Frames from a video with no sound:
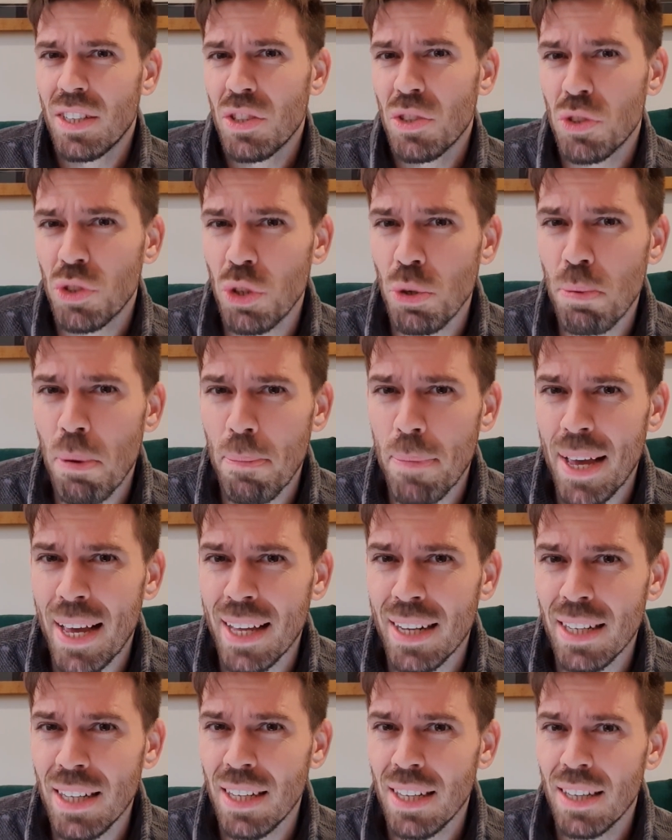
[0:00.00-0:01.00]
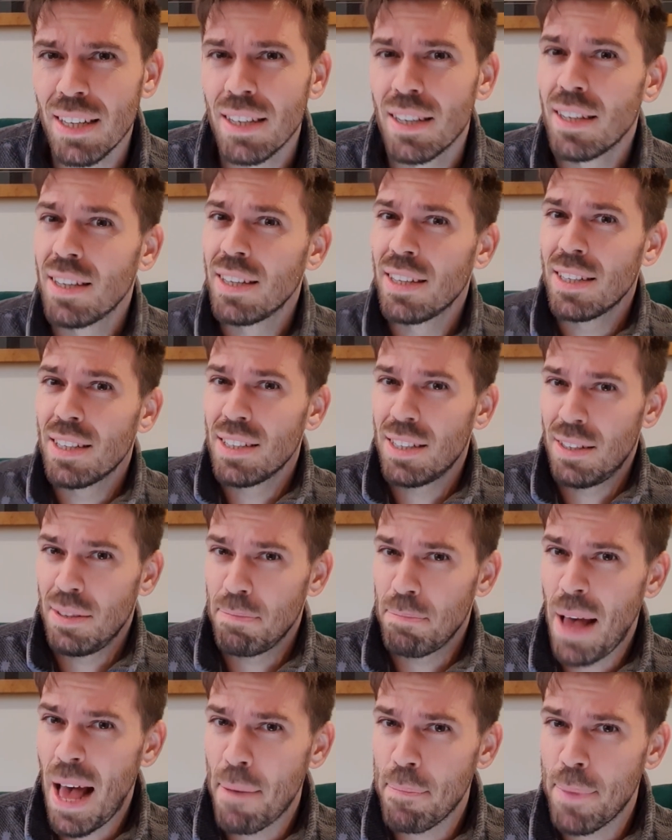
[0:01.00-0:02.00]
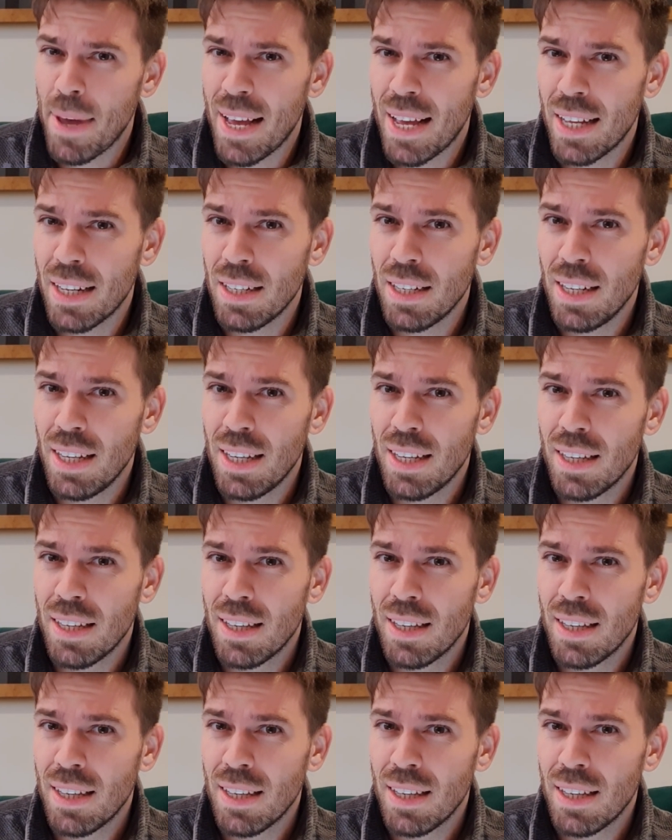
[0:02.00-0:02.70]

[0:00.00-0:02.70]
Superman, Batman,